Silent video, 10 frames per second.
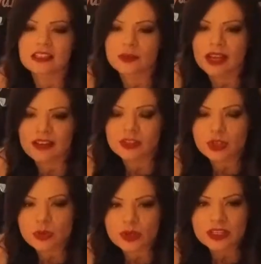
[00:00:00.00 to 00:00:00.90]
have a
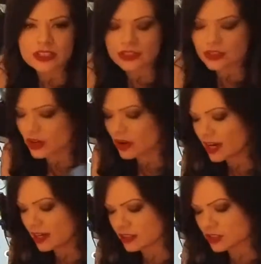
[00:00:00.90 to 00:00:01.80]
choice. You can go
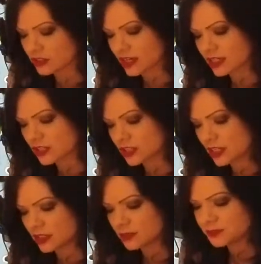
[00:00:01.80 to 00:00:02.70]
either
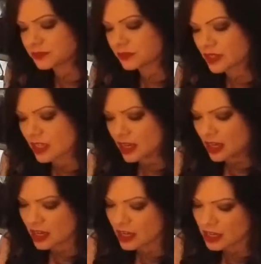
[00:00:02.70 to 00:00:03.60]
direction.
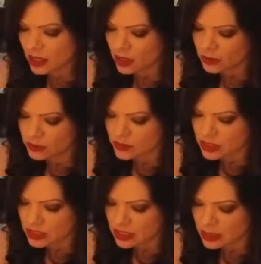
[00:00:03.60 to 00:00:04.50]

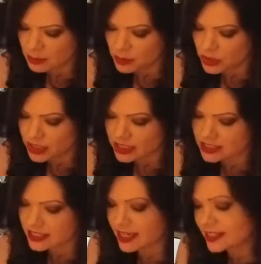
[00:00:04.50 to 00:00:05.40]
The book
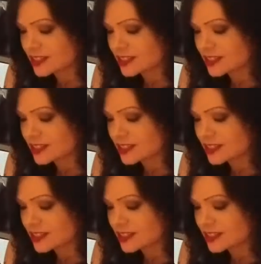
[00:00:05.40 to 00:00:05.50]
indicates